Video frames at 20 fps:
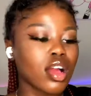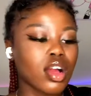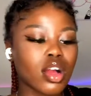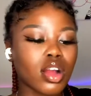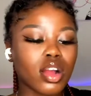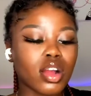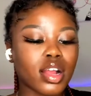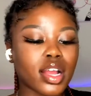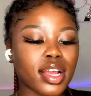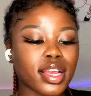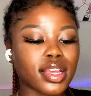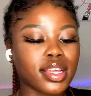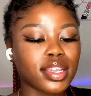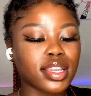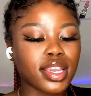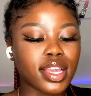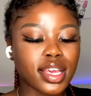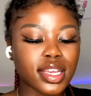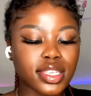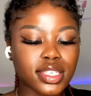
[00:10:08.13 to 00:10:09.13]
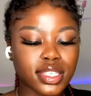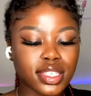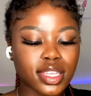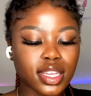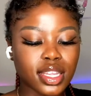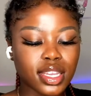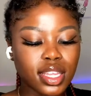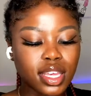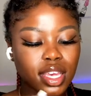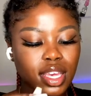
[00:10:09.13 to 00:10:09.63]
Alright, next
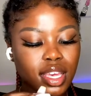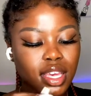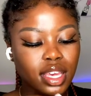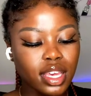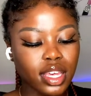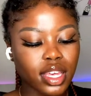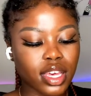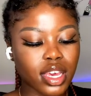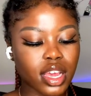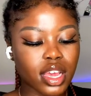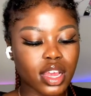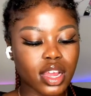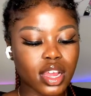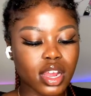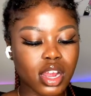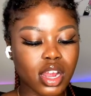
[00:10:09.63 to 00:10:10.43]
thing in here